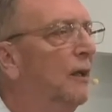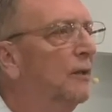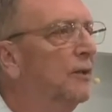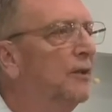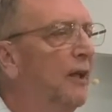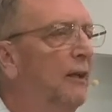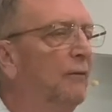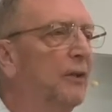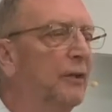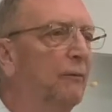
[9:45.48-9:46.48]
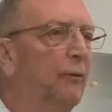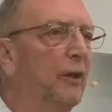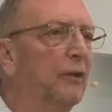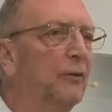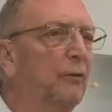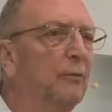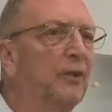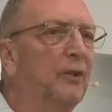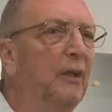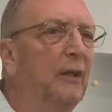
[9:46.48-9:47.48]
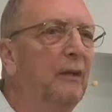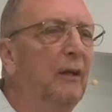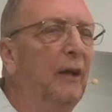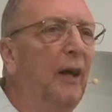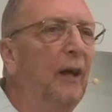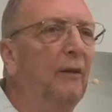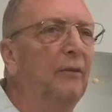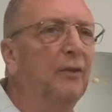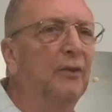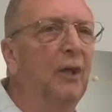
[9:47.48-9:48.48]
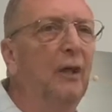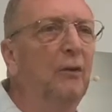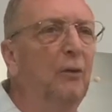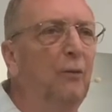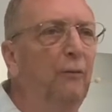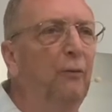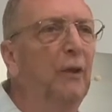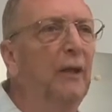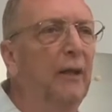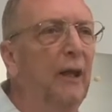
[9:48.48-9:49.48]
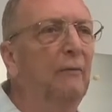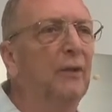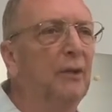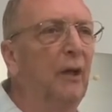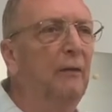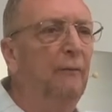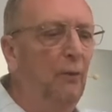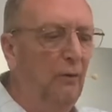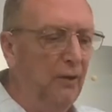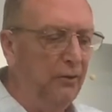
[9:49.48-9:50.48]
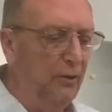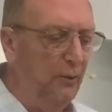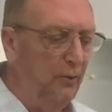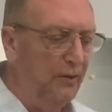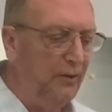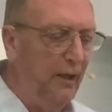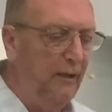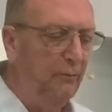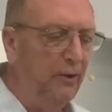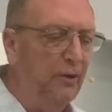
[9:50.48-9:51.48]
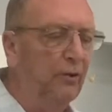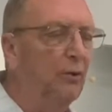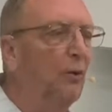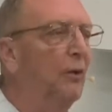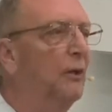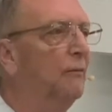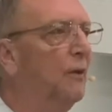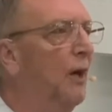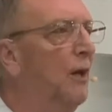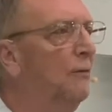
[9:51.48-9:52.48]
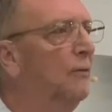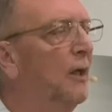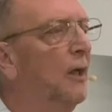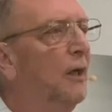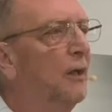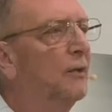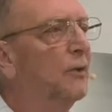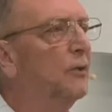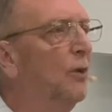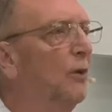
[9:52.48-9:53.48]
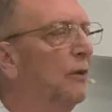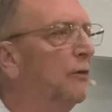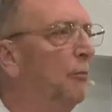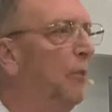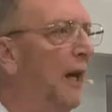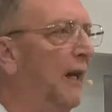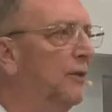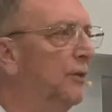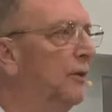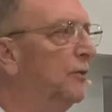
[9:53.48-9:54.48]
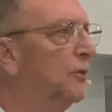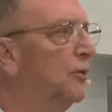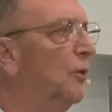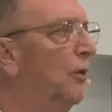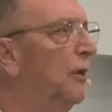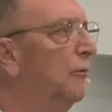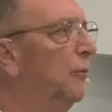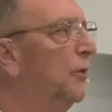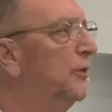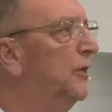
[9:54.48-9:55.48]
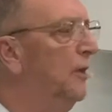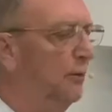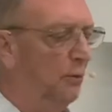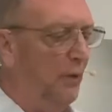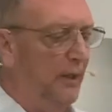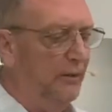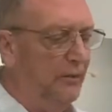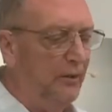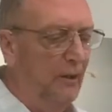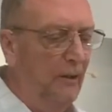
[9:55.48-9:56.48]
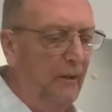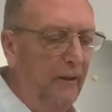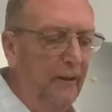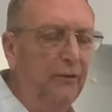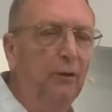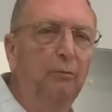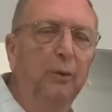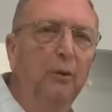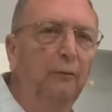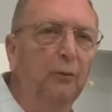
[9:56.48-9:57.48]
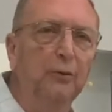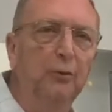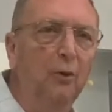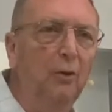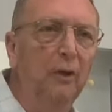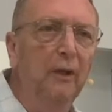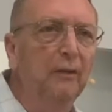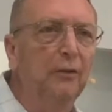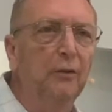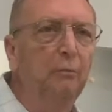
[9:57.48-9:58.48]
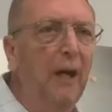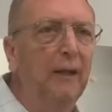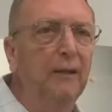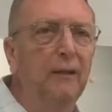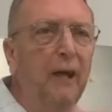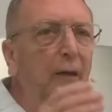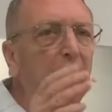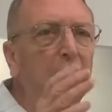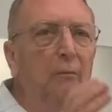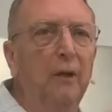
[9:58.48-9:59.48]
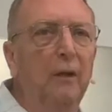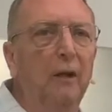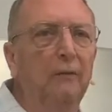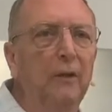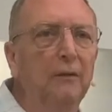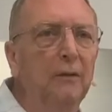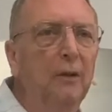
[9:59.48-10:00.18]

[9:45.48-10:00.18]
to save us and free us from sin, and of the son who freely gave his life for us to do the same. It's a story of love. It's a story of compassion. It's a story of mercy and grace. It's a beautiful story, and smack dab in the middle of it,